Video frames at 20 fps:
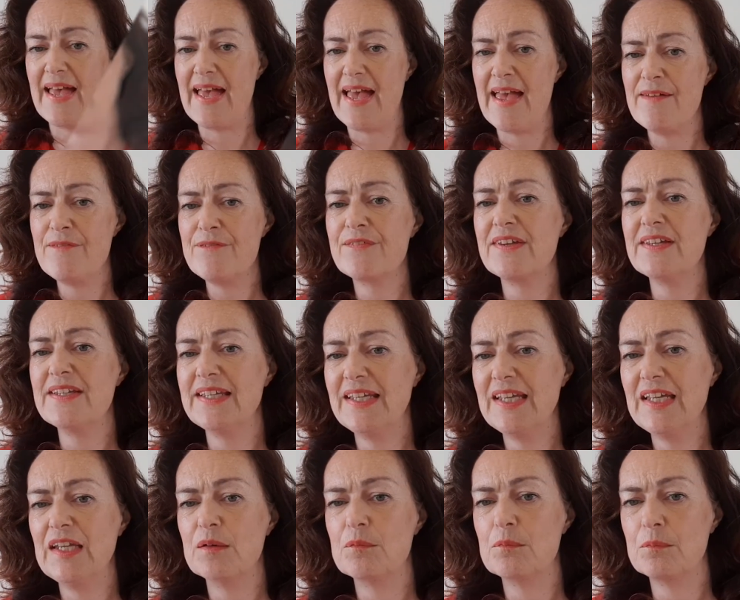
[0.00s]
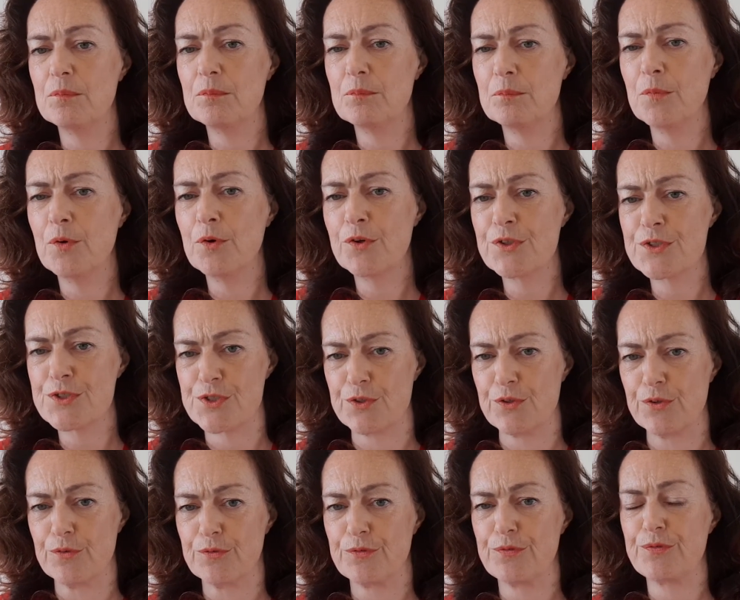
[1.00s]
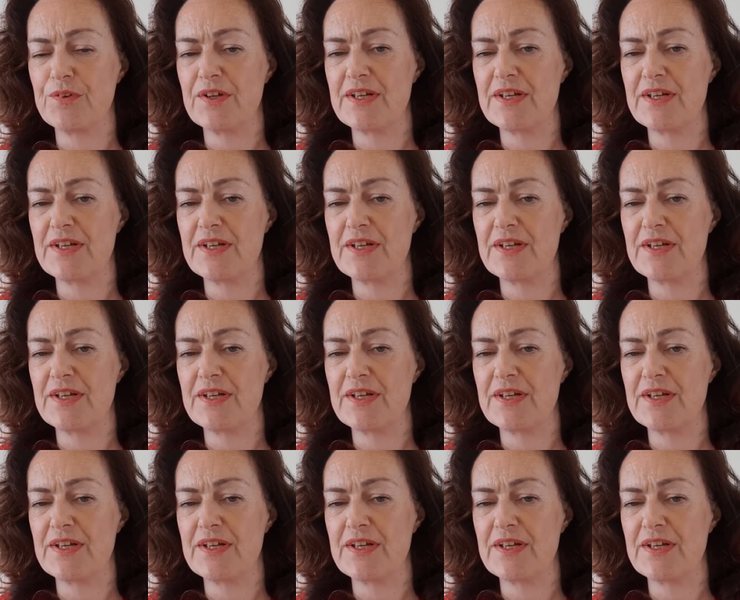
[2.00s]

Evgeny Morozov